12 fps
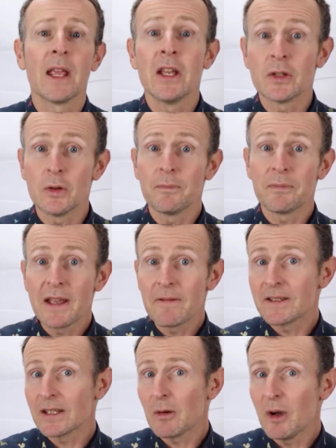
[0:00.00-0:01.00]
So if
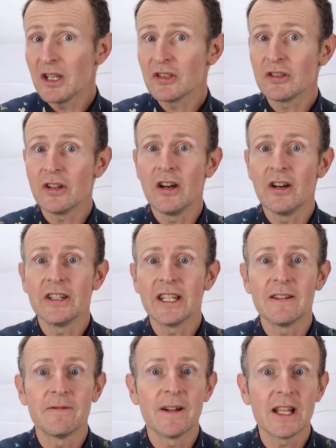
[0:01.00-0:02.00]
it's a question on
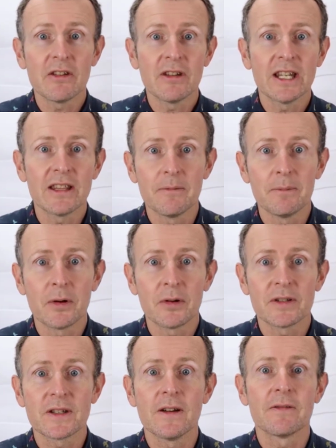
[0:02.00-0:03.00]
evaluating the
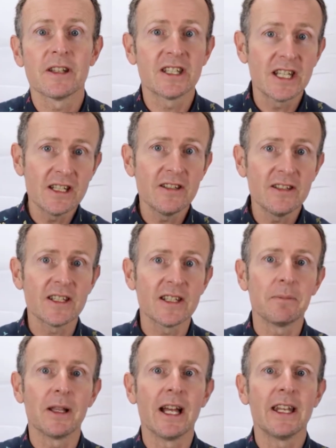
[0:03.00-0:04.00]
importance of contingency
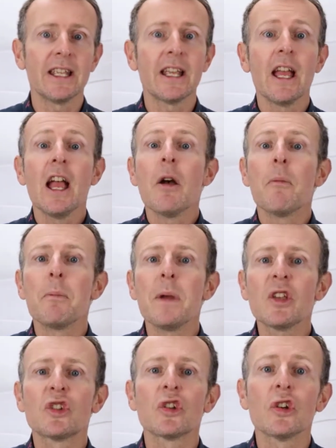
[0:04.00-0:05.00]
planning,
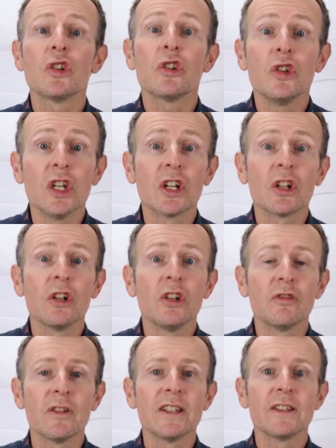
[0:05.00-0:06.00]
make sure you
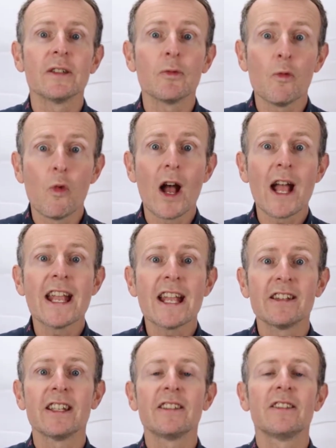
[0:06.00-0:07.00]
include reasons why
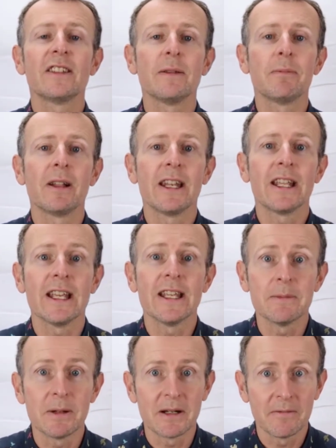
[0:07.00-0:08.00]
contingency planning
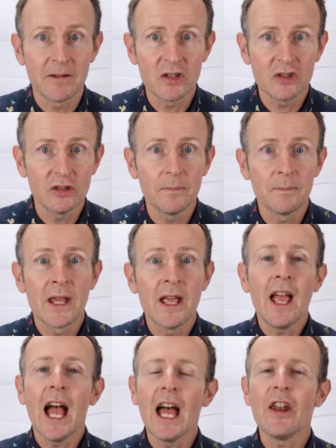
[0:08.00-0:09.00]
is beneficial
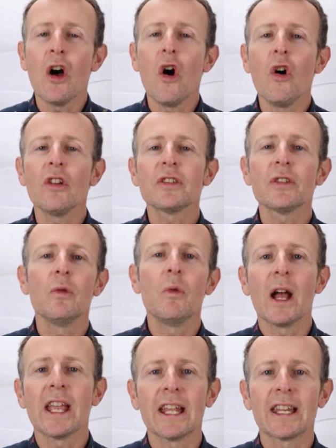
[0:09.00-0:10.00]
and also
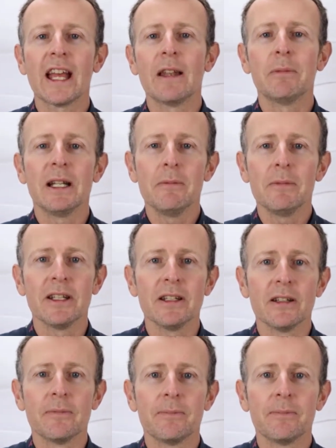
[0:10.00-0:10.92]
why it can be limited.